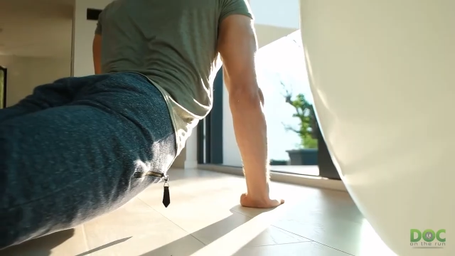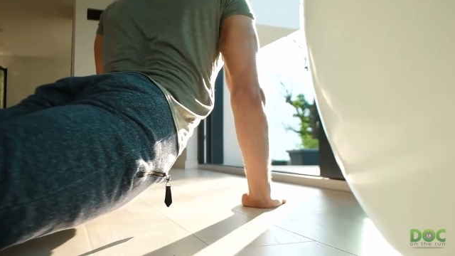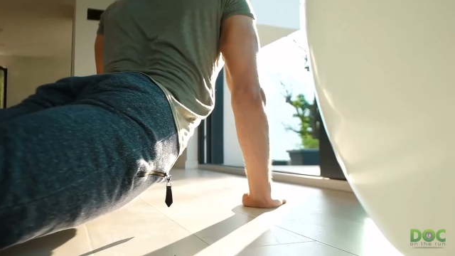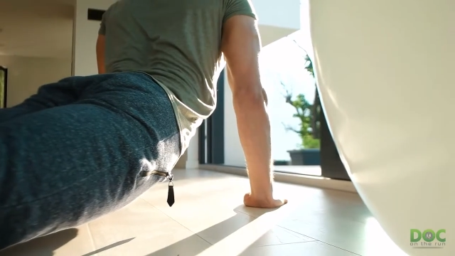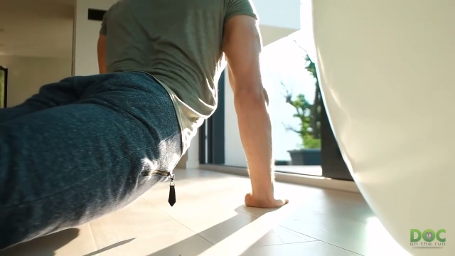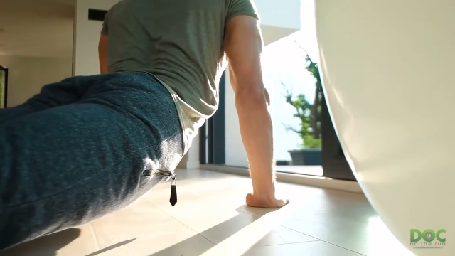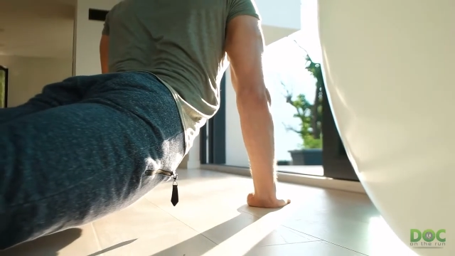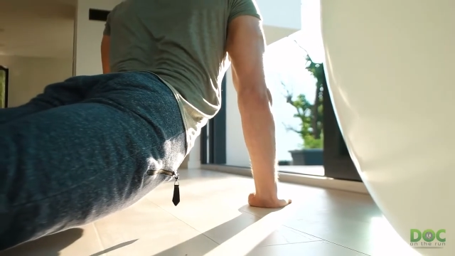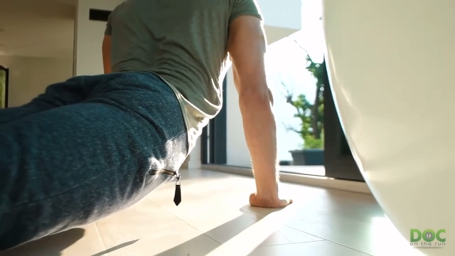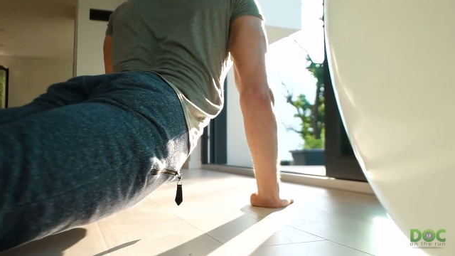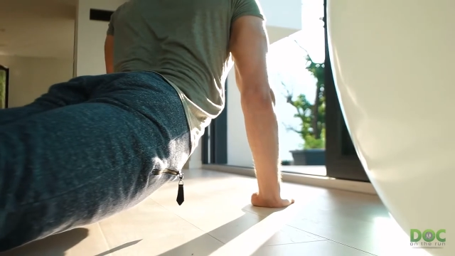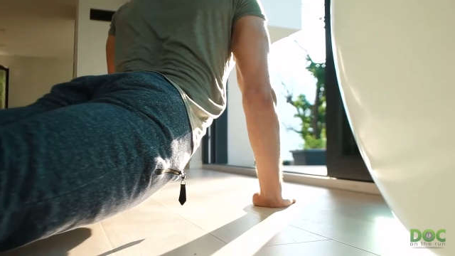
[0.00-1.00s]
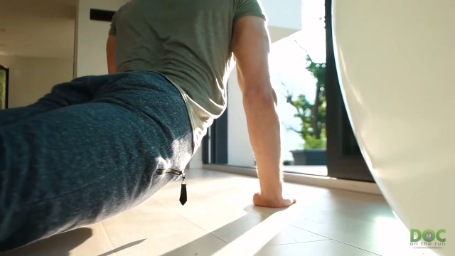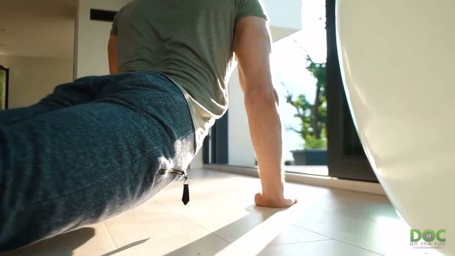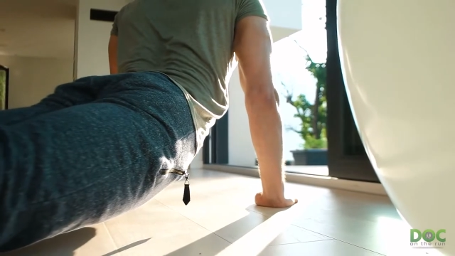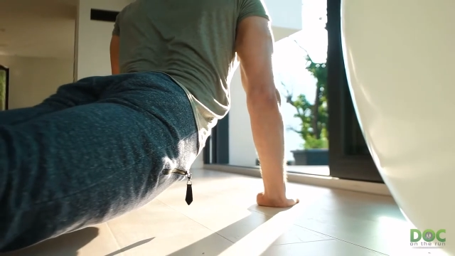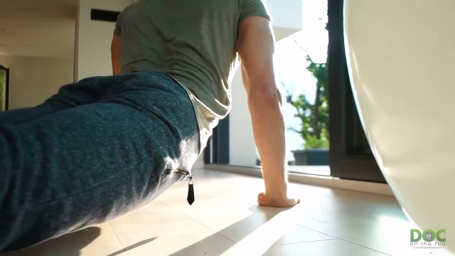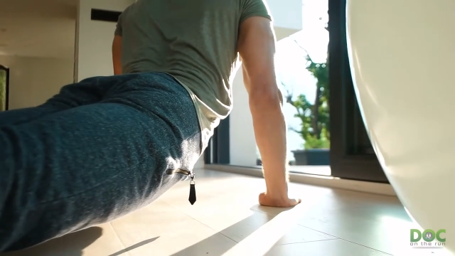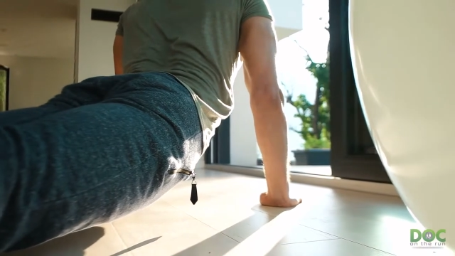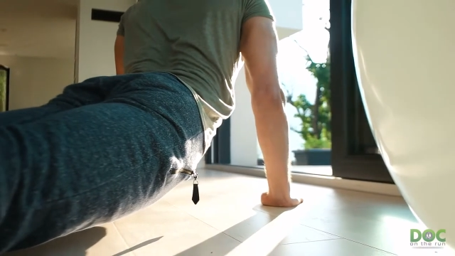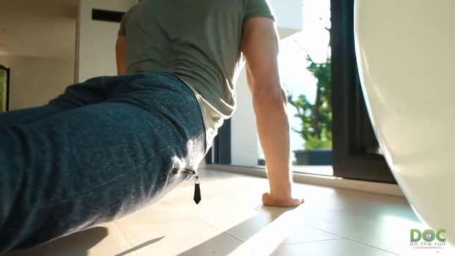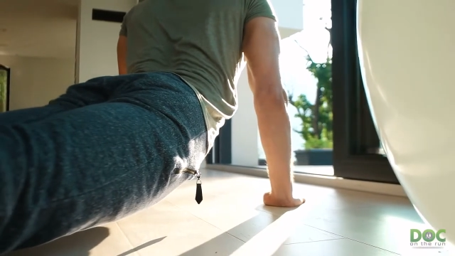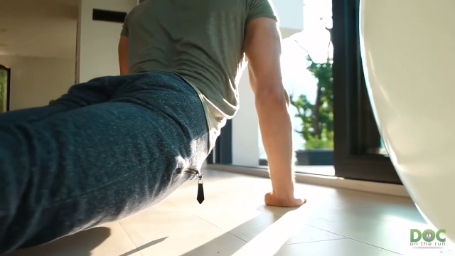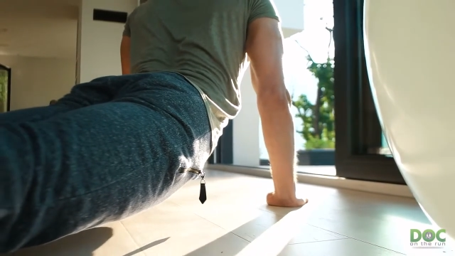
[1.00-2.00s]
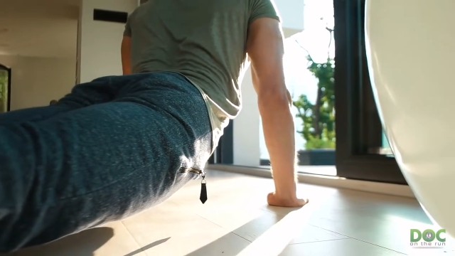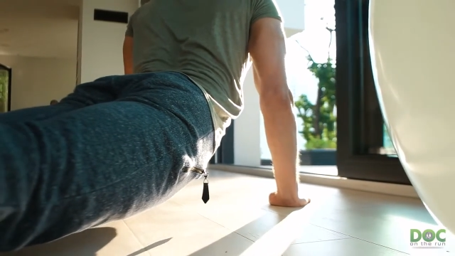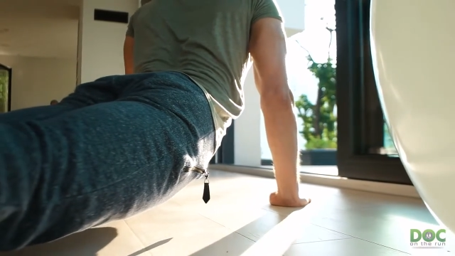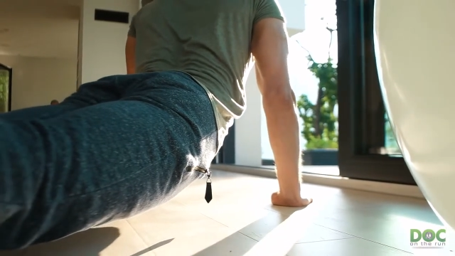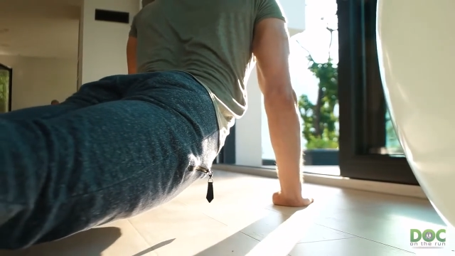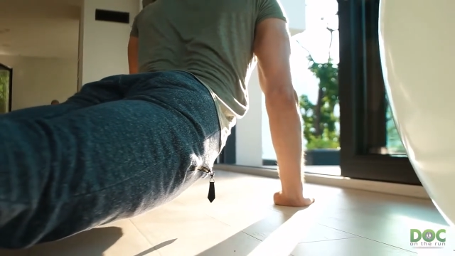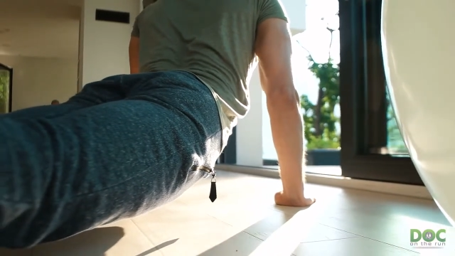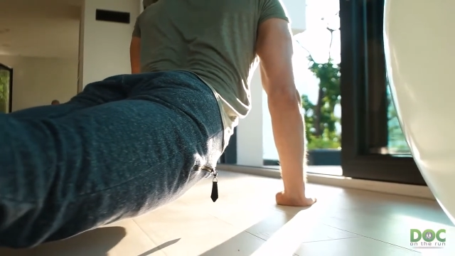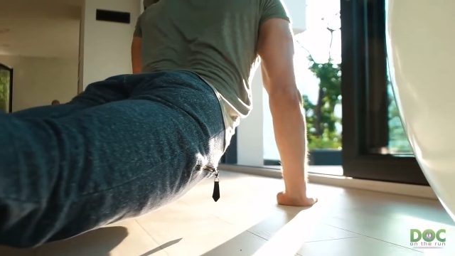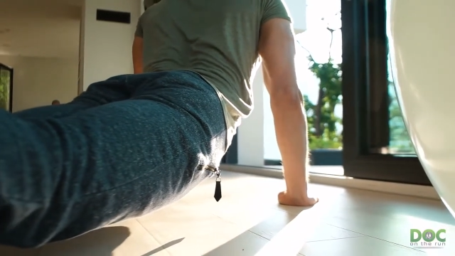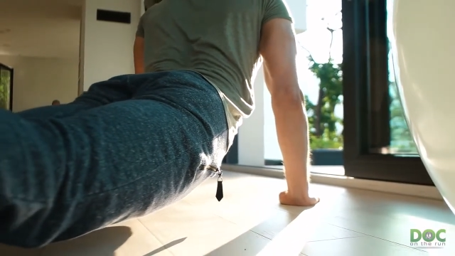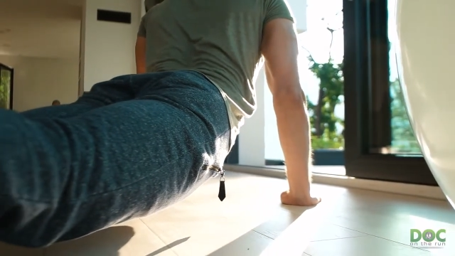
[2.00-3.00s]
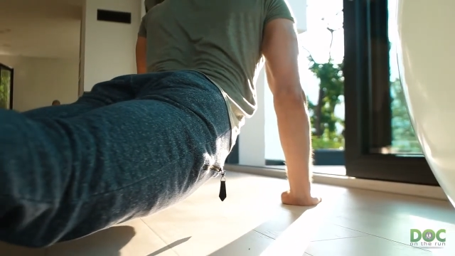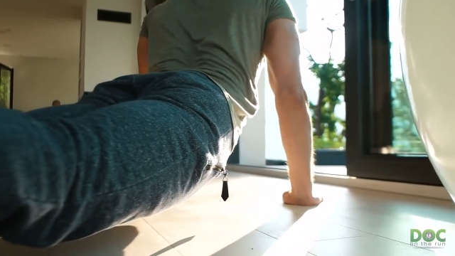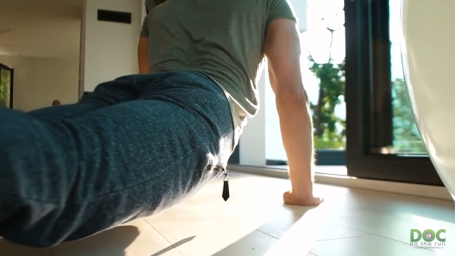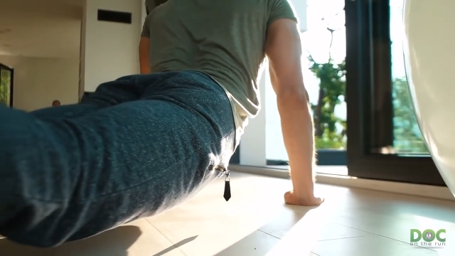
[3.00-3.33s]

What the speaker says: [unreadable: no face in view]